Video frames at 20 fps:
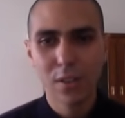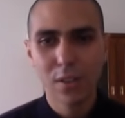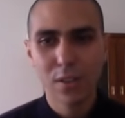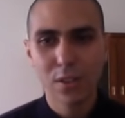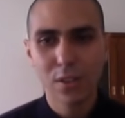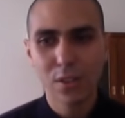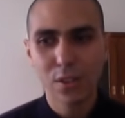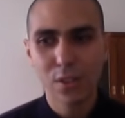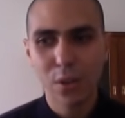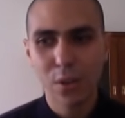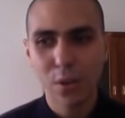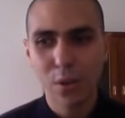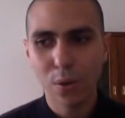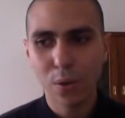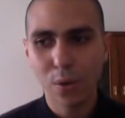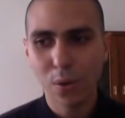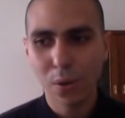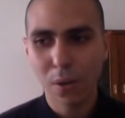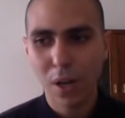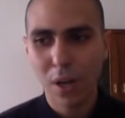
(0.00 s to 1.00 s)

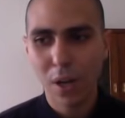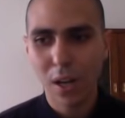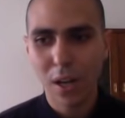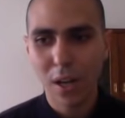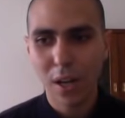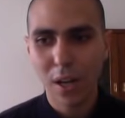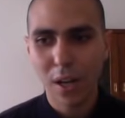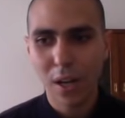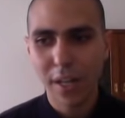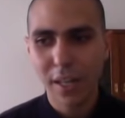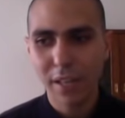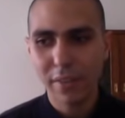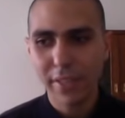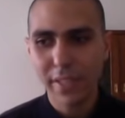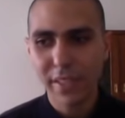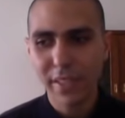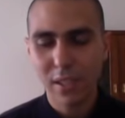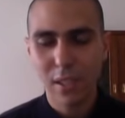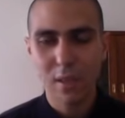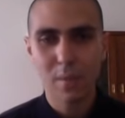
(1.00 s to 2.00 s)
So
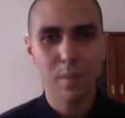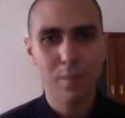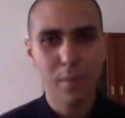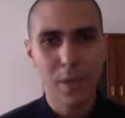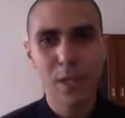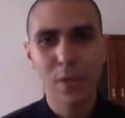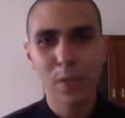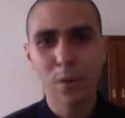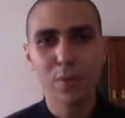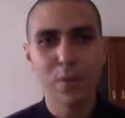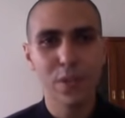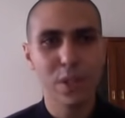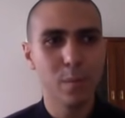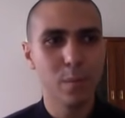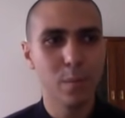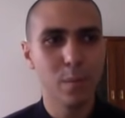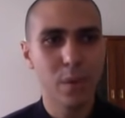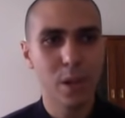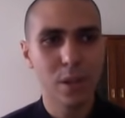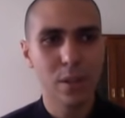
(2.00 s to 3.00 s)
even them, many of
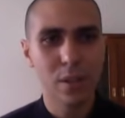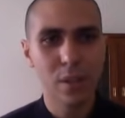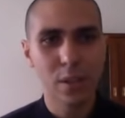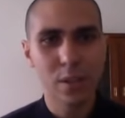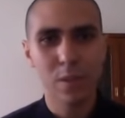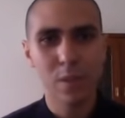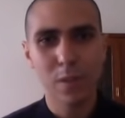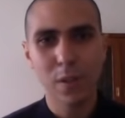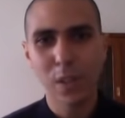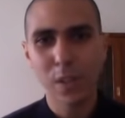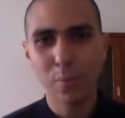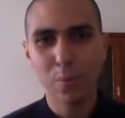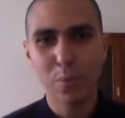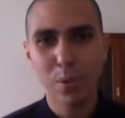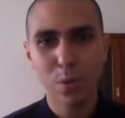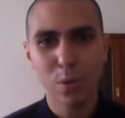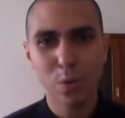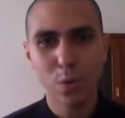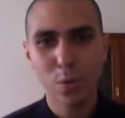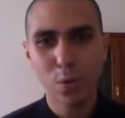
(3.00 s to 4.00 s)
them are not very
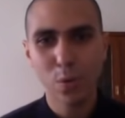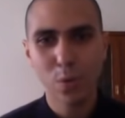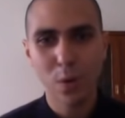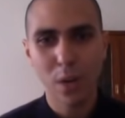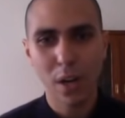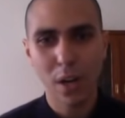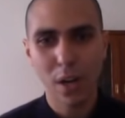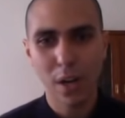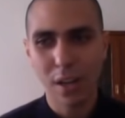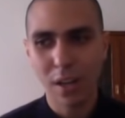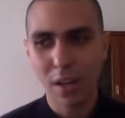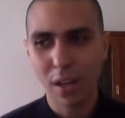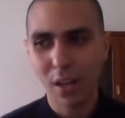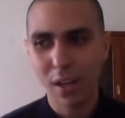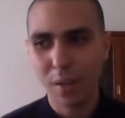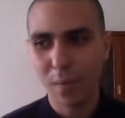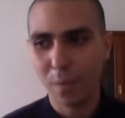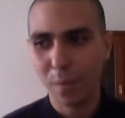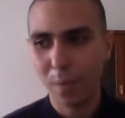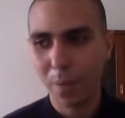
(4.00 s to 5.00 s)
pro.
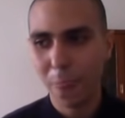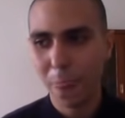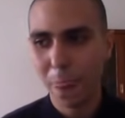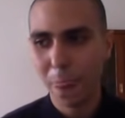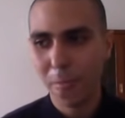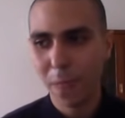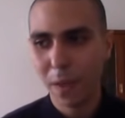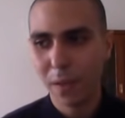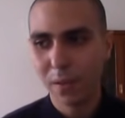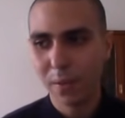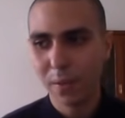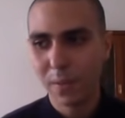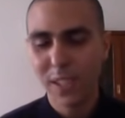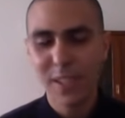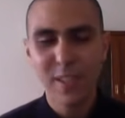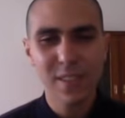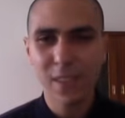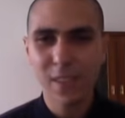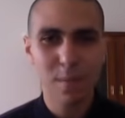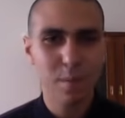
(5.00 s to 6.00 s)

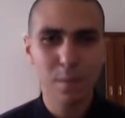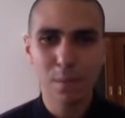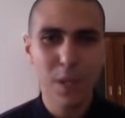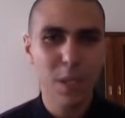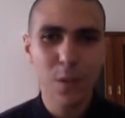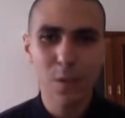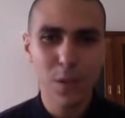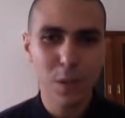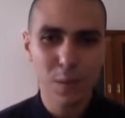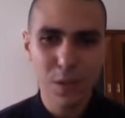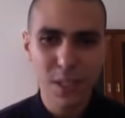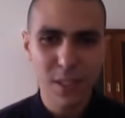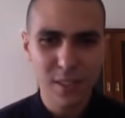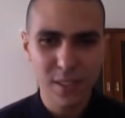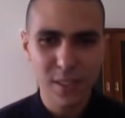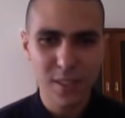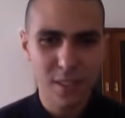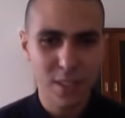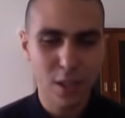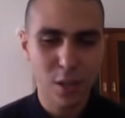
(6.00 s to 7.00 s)
Thinks that many of them think
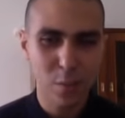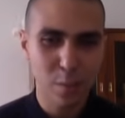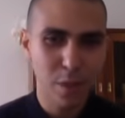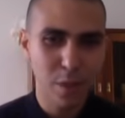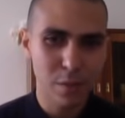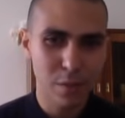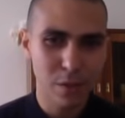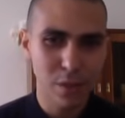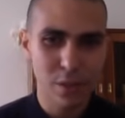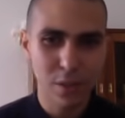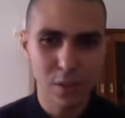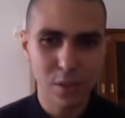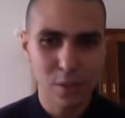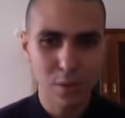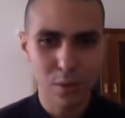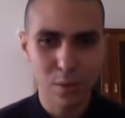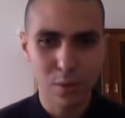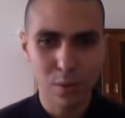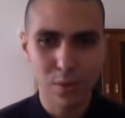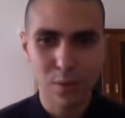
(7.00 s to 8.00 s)
that they are perverts
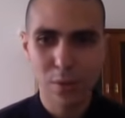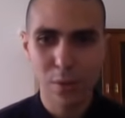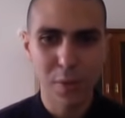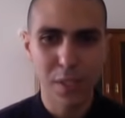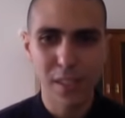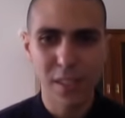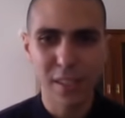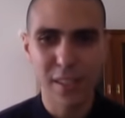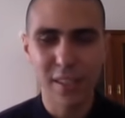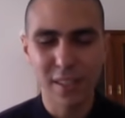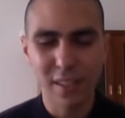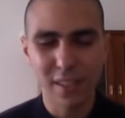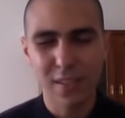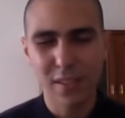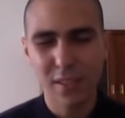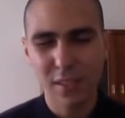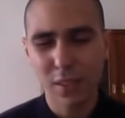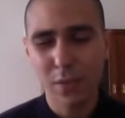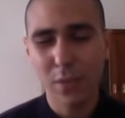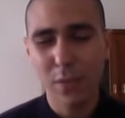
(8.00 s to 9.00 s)
for being gay.
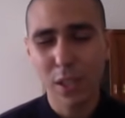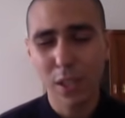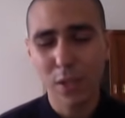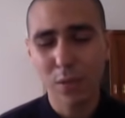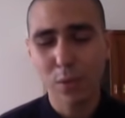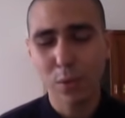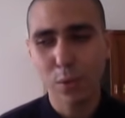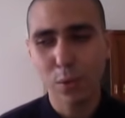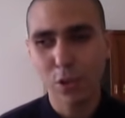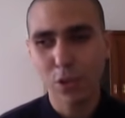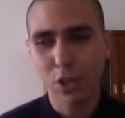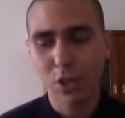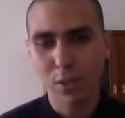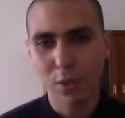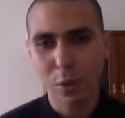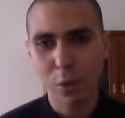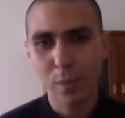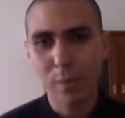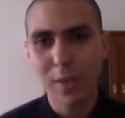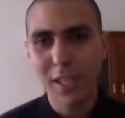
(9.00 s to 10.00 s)
It's very unfortunate.
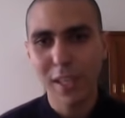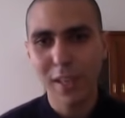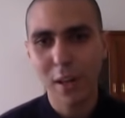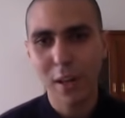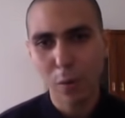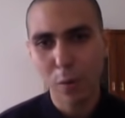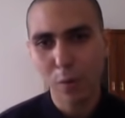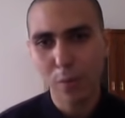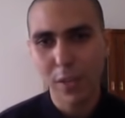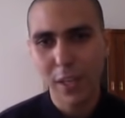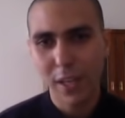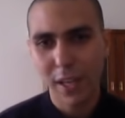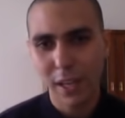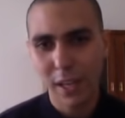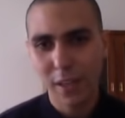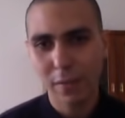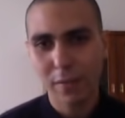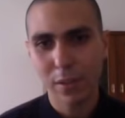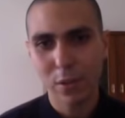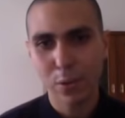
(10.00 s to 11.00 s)
Hopefully, I
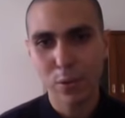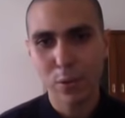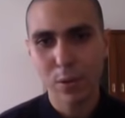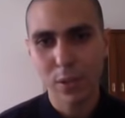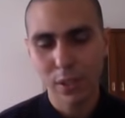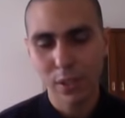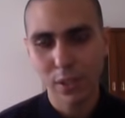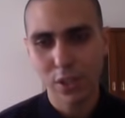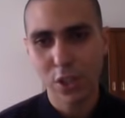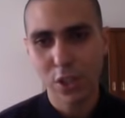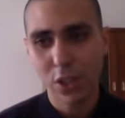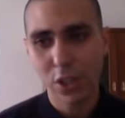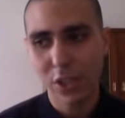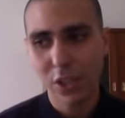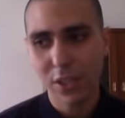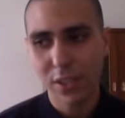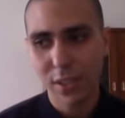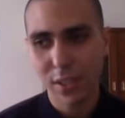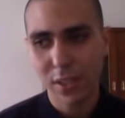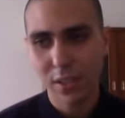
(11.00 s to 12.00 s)
have a role in
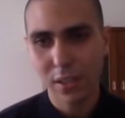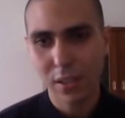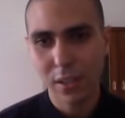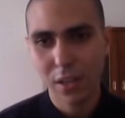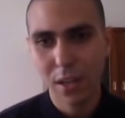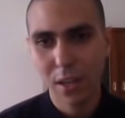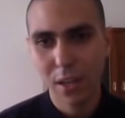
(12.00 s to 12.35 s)
changing that.